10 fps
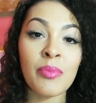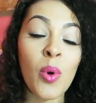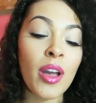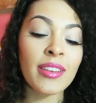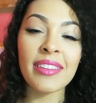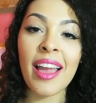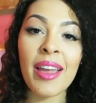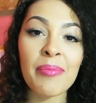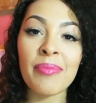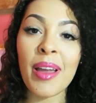one,
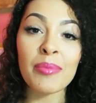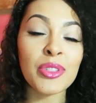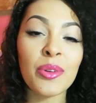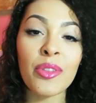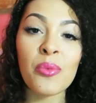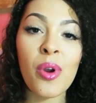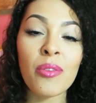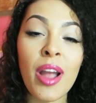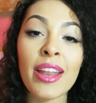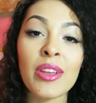I, I'm sure in the
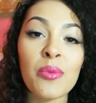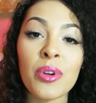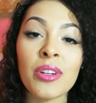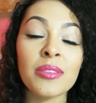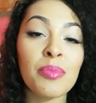writing world,